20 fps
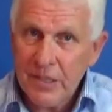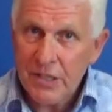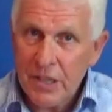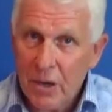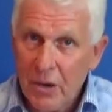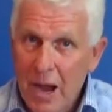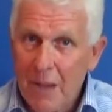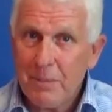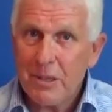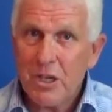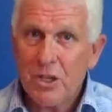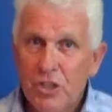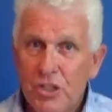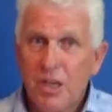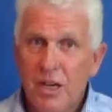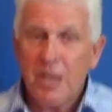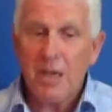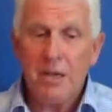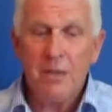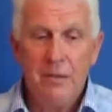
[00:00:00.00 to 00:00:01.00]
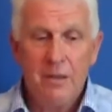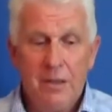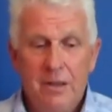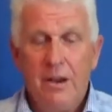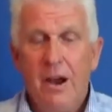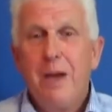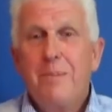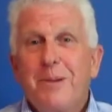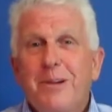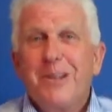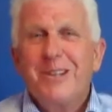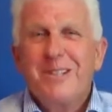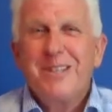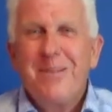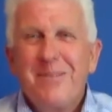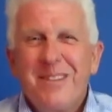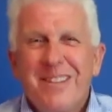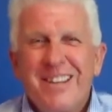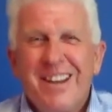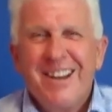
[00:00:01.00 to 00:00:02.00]
So happy to share. Hope you got
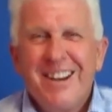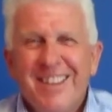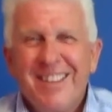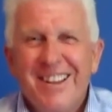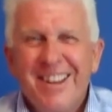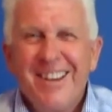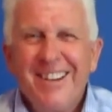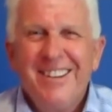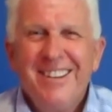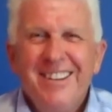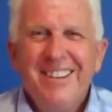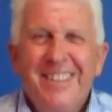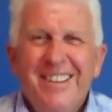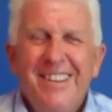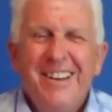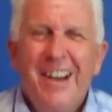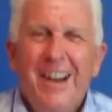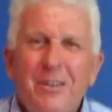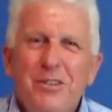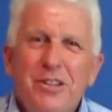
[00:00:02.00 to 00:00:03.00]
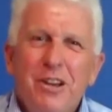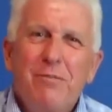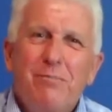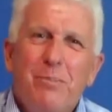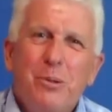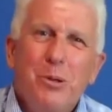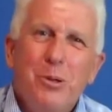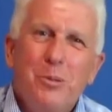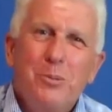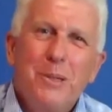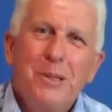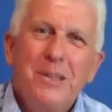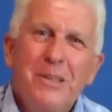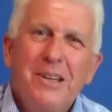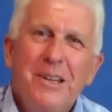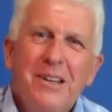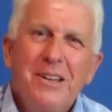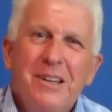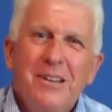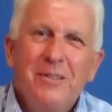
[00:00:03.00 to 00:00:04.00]
something out of that. Geoff Baldwin,
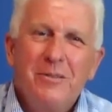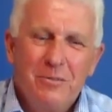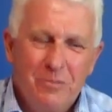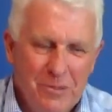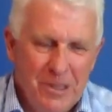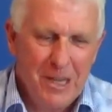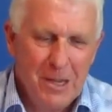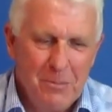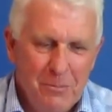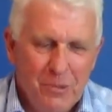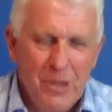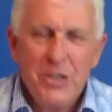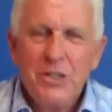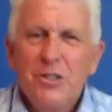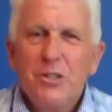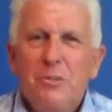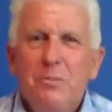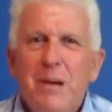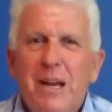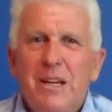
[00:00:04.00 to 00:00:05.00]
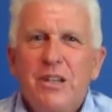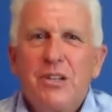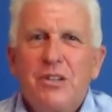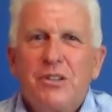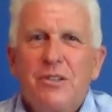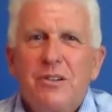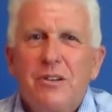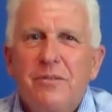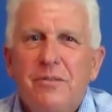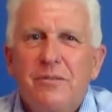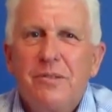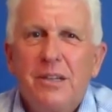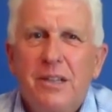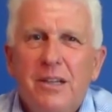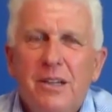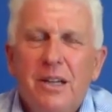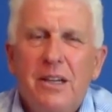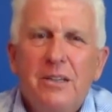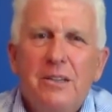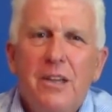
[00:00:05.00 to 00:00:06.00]
Regional Manager
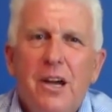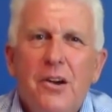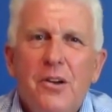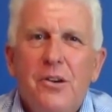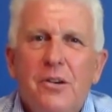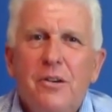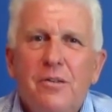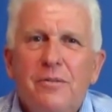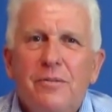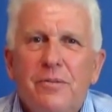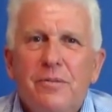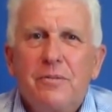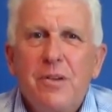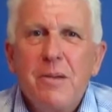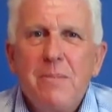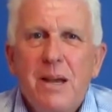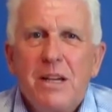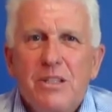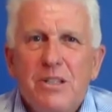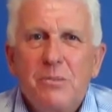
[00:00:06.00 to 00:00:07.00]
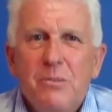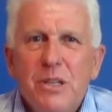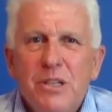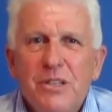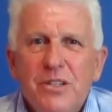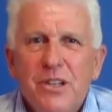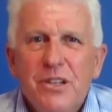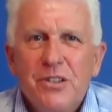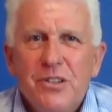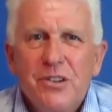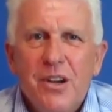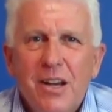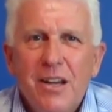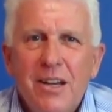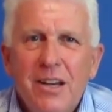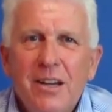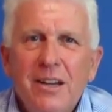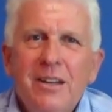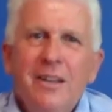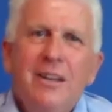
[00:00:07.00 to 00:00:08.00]
and owner of Remax in Western
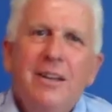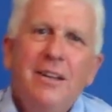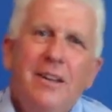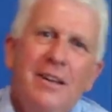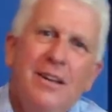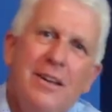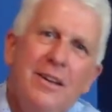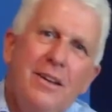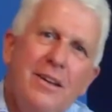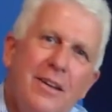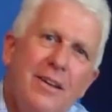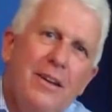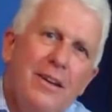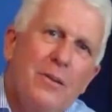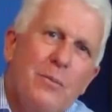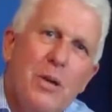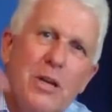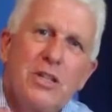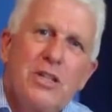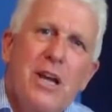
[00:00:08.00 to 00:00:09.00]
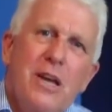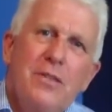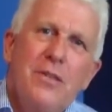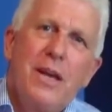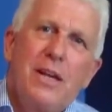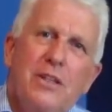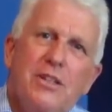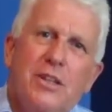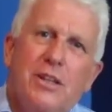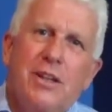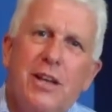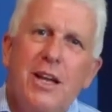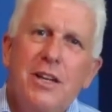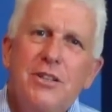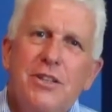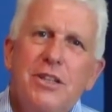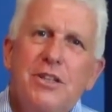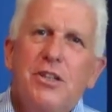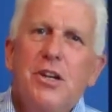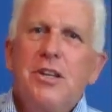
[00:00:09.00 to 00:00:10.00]
Australia. I want to say thanks to
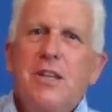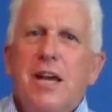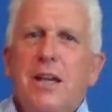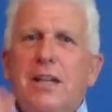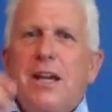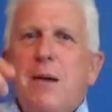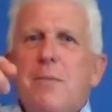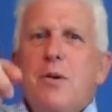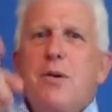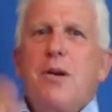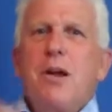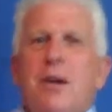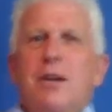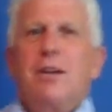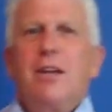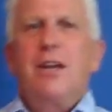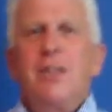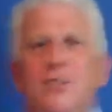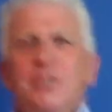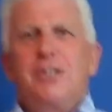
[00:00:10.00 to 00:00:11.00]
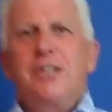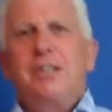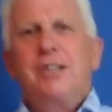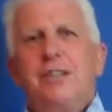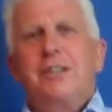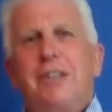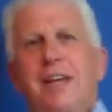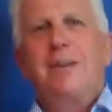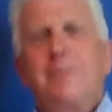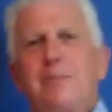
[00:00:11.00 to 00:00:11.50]
Clancy. Turn that camera around, Clancy, and